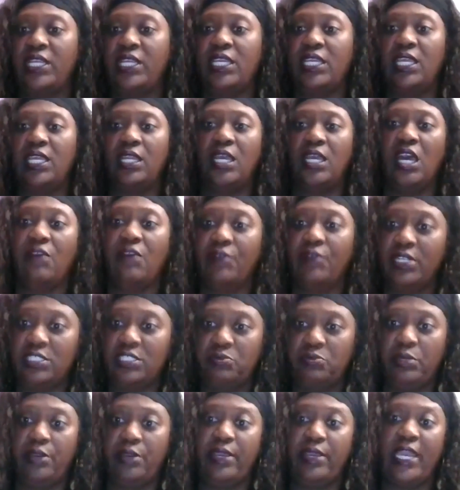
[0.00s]
to get it covered as a
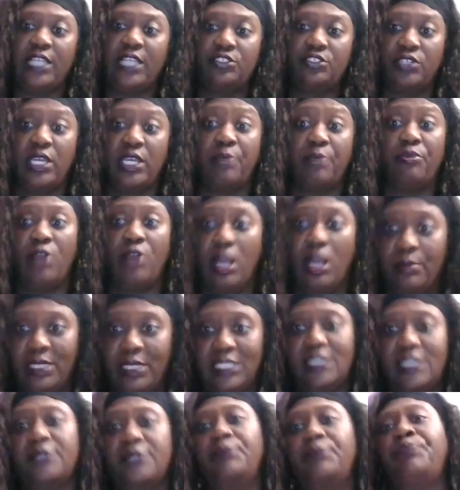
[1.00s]
bariatric, I
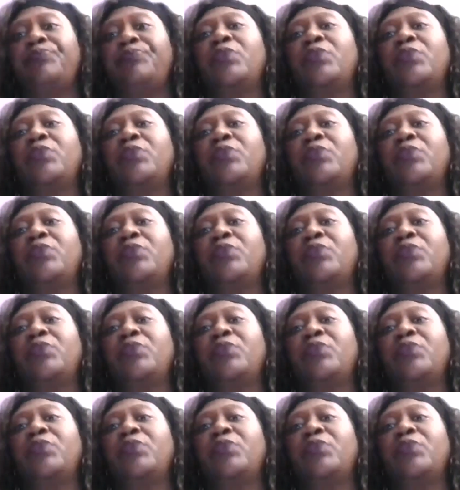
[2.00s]
promise.